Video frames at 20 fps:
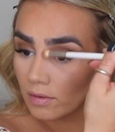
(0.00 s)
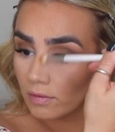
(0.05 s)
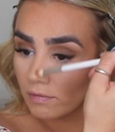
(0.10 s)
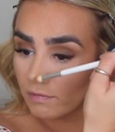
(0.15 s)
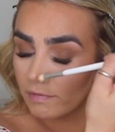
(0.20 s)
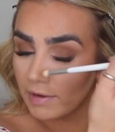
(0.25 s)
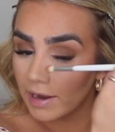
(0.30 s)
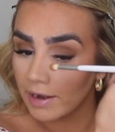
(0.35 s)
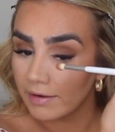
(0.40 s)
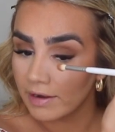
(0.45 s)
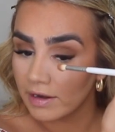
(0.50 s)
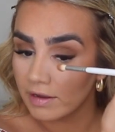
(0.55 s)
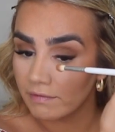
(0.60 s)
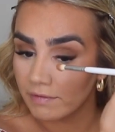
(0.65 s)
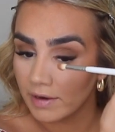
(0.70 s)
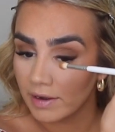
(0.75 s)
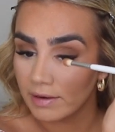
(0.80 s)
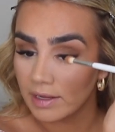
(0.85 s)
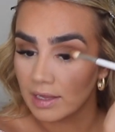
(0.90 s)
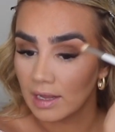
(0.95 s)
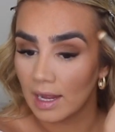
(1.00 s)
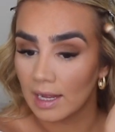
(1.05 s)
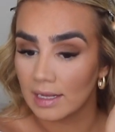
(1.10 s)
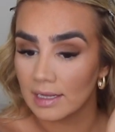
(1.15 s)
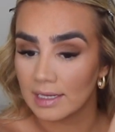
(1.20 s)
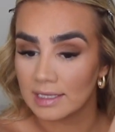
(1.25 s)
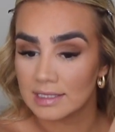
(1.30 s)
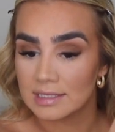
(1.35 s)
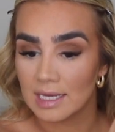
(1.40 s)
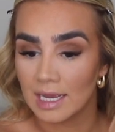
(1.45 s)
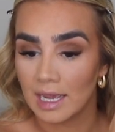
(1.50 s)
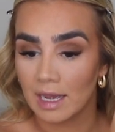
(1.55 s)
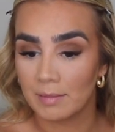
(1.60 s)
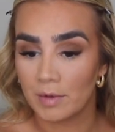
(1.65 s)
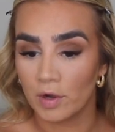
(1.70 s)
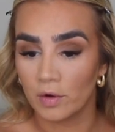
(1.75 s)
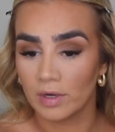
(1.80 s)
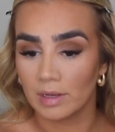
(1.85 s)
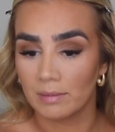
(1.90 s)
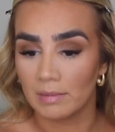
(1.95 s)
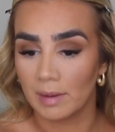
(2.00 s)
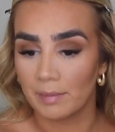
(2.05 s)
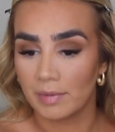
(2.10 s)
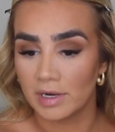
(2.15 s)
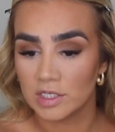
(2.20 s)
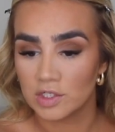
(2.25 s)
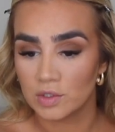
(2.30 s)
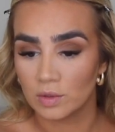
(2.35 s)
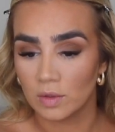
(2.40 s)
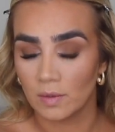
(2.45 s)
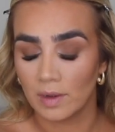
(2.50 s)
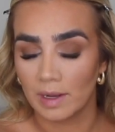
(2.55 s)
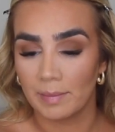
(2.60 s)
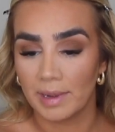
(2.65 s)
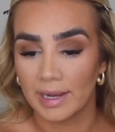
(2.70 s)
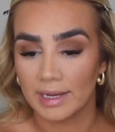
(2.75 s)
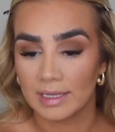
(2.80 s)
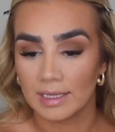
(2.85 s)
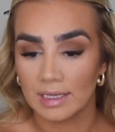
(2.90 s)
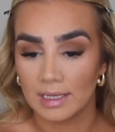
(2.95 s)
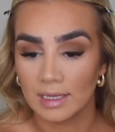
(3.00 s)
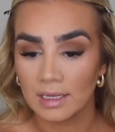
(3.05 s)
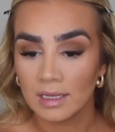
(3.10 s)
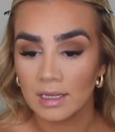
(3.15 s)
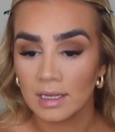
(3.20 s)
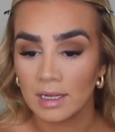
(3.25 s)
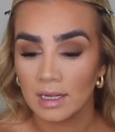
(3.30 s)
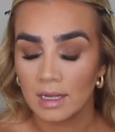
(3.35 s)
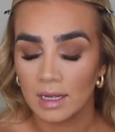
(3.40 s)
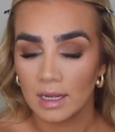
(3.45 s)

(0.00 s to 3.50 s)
very, very lightly. See how I'm holding my brush all the way back here?